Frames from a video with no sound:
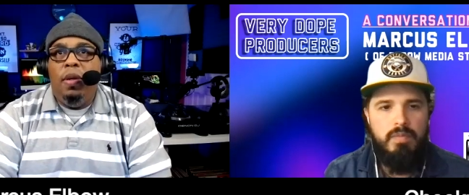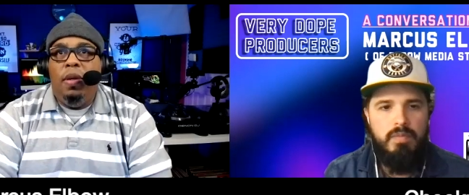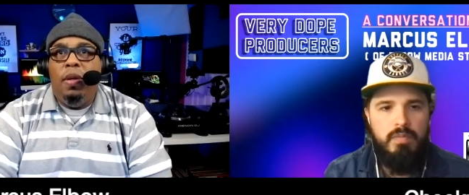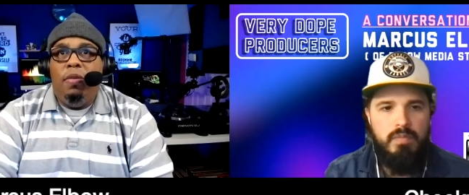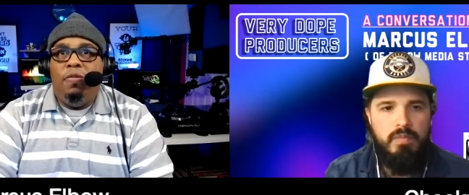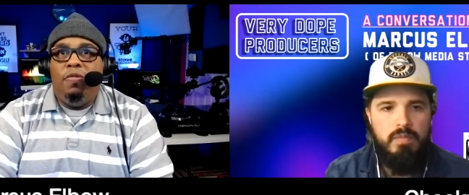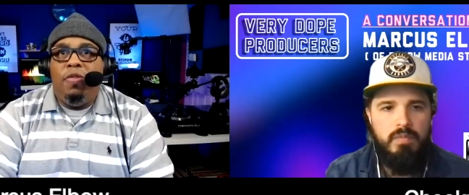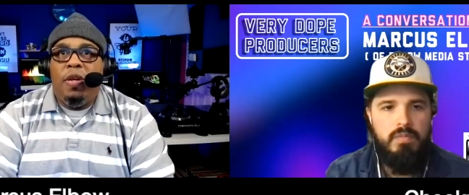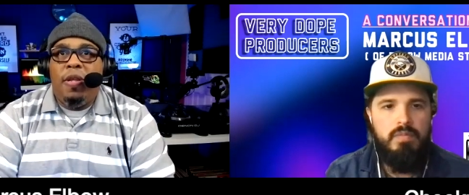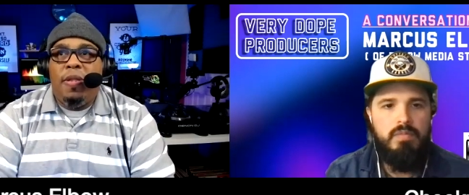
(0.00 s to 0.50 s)

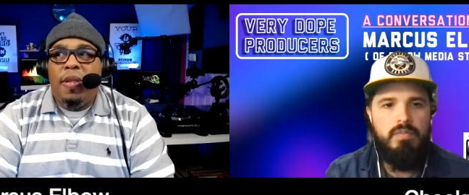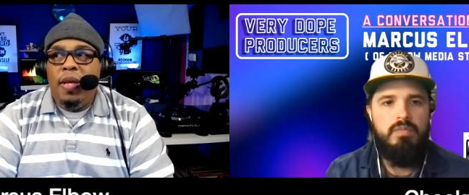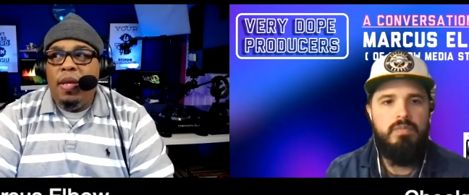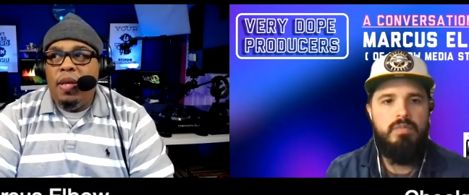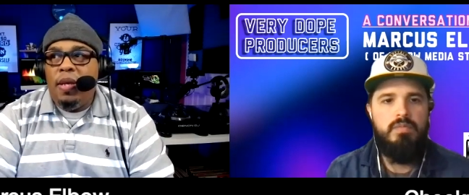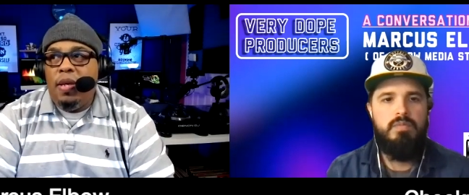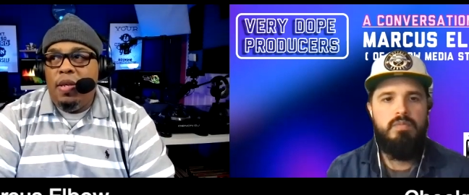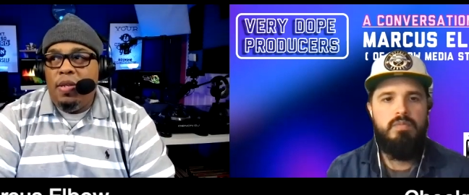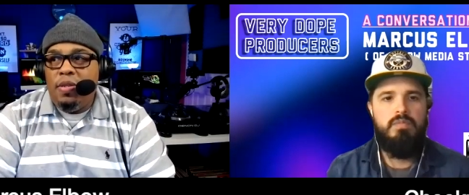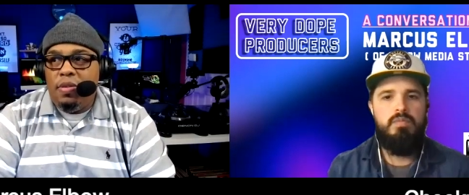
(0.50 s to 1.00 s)
Speaker 1: funny thing
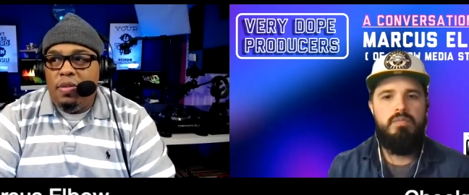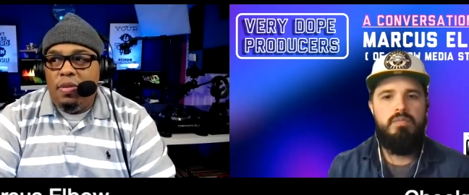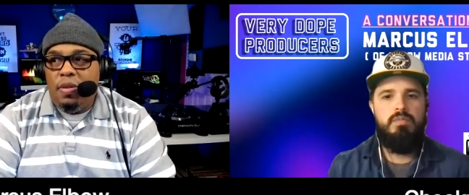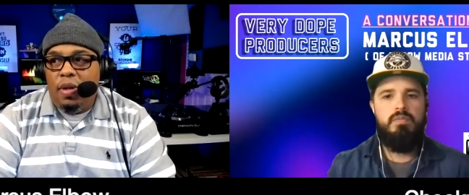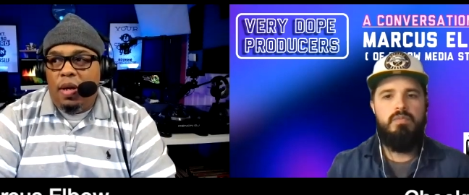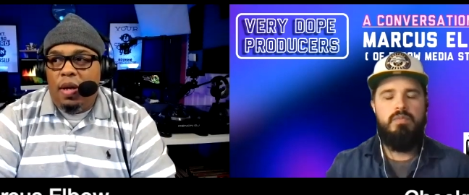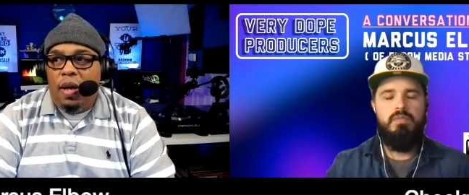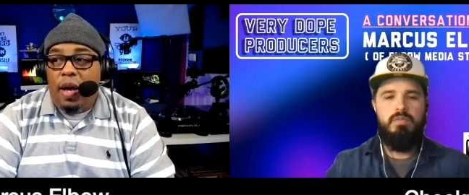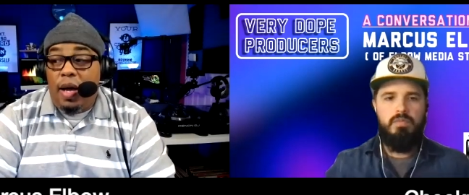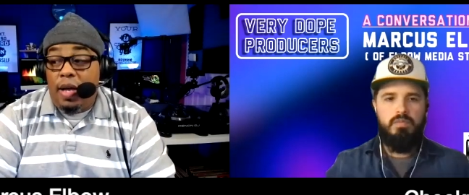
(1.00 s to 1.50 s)
is,
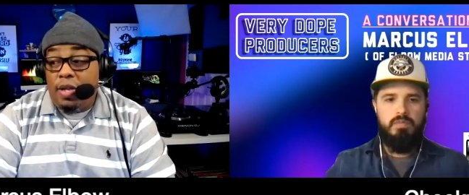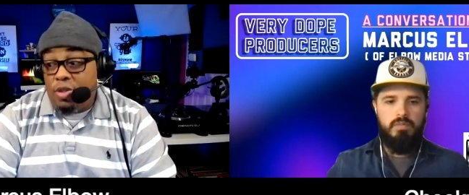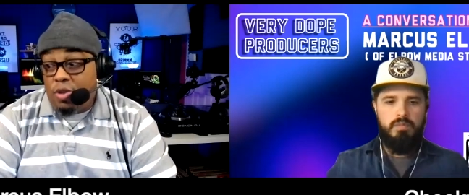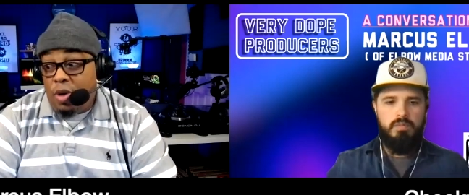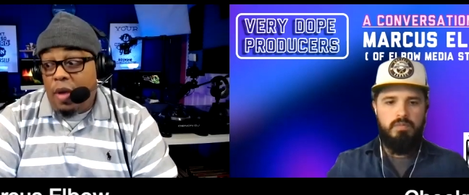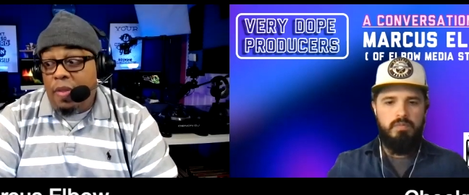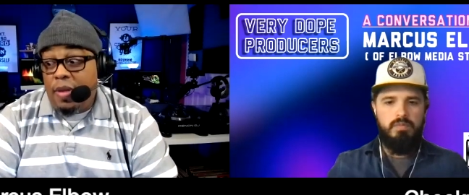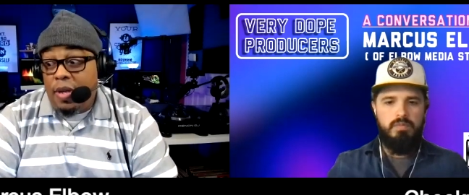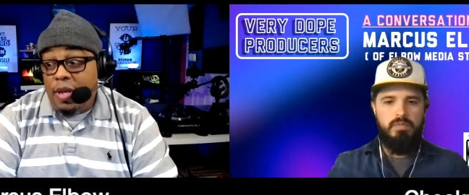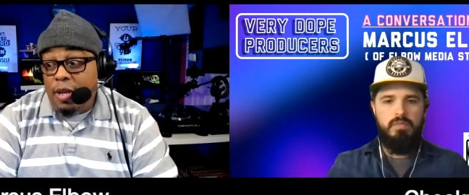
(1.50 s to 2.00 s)
uh, I
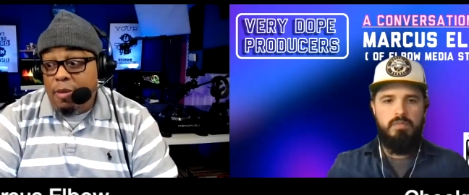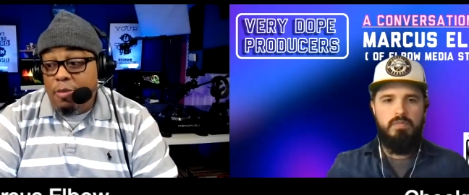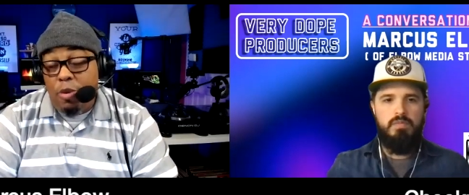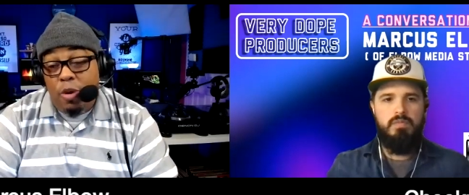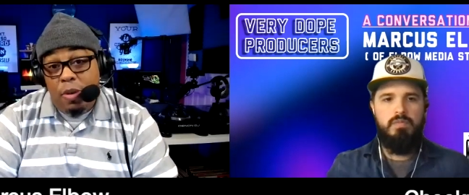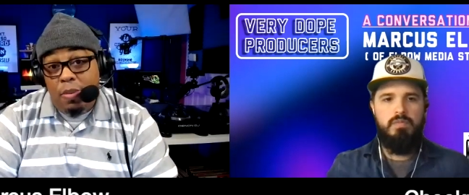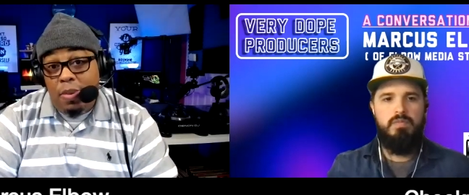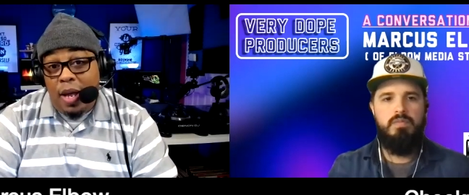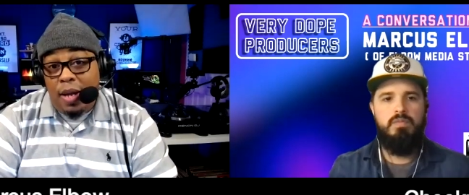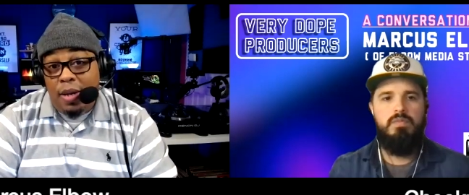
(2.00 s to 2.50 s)
saw the
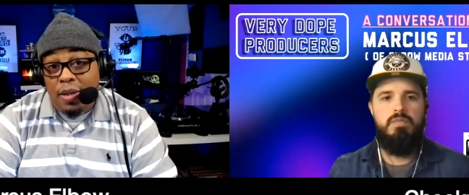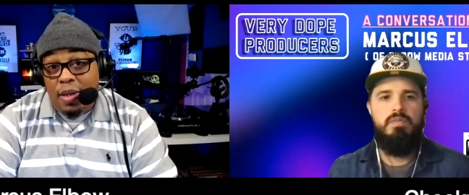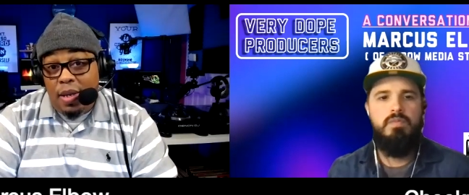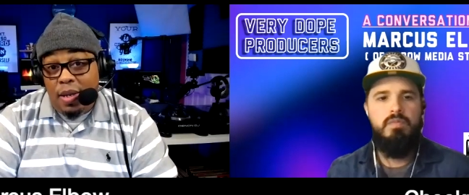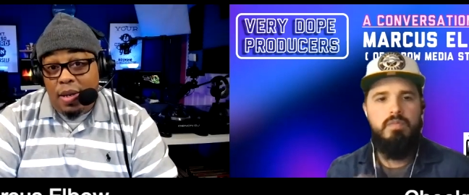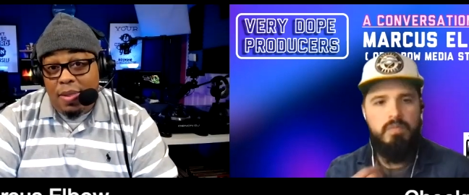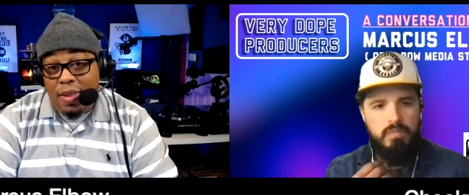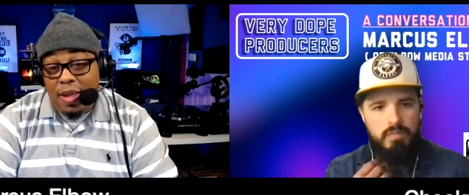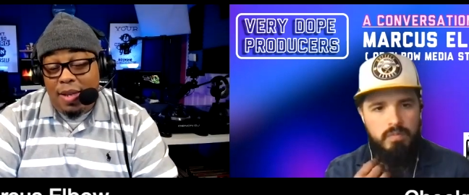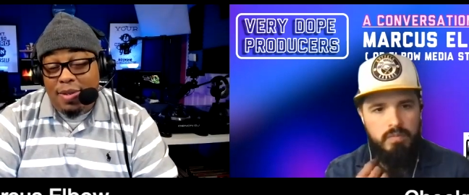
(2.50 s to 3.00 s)
keyboard, but I didn't get
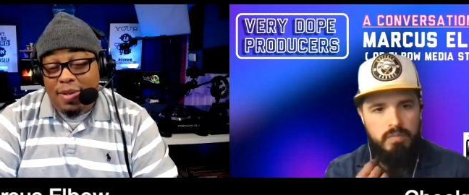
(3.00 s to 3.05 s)
it that